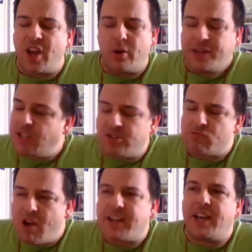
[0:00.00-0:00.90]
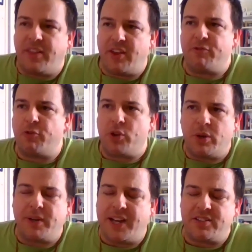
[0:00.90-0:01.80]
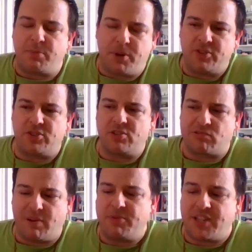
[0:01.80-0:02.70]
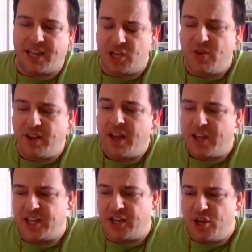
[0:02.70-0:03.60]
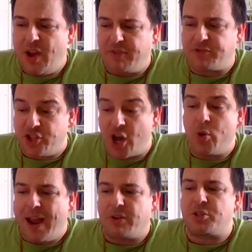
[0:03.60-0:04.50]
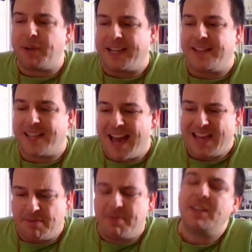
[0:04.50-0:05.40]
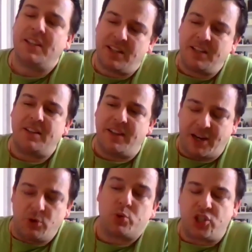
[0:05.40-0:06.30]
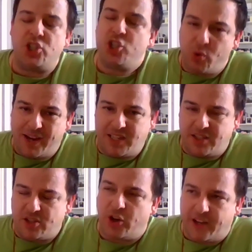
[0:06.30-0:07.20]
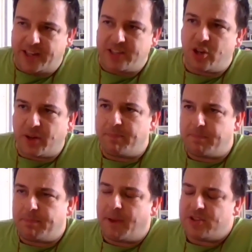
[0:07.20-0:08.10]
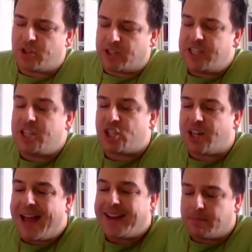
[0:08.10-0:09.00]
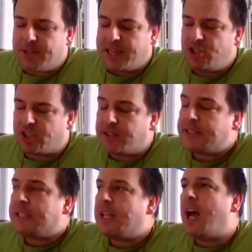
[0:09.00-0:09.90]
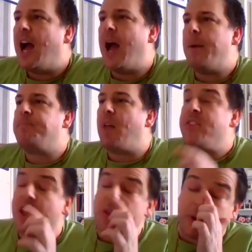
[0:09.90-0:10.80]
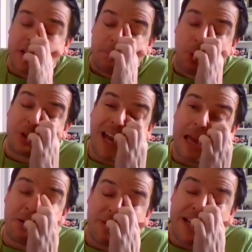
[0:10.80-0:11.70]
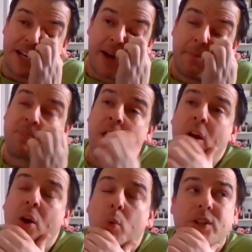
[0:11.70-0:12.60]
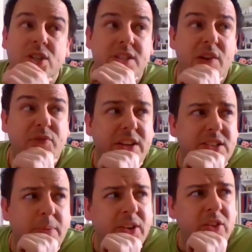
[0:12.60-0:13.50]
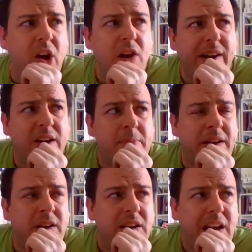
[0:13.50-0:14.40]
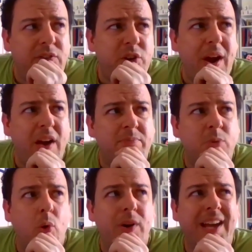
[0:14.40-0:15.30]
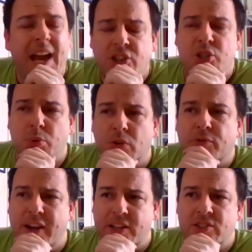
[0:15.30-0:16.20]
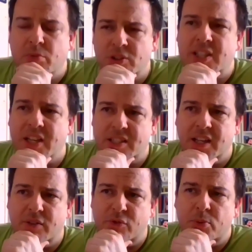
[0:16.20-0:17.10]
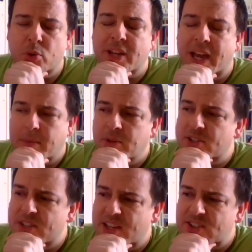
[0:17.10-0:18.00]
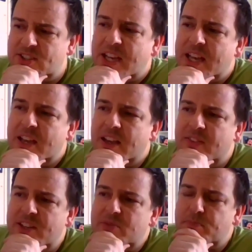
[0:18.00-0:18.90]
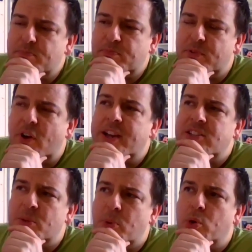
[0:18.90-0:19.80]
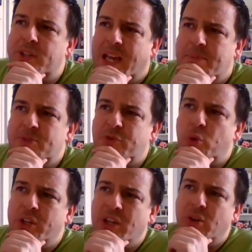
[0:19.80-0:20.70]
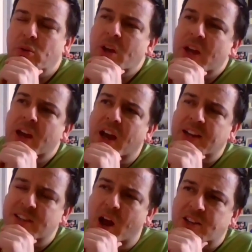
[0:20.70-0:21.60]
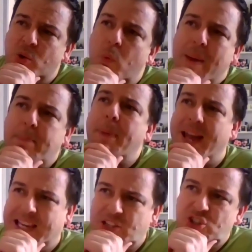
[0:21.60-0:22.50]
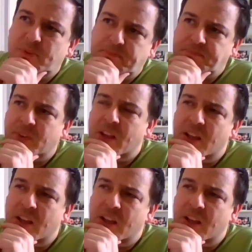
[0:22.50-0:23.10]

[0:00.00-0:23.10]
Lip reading: So it doesn't run anything for you unless the person scripted it. You have to know how to play the game in order to do it. It's not a digital adaptation. And the other one is Board Game Arena, which is definitely something that I recommend if you have more casual friends that want to get together for a board game, because this provides the board games for you as a web page,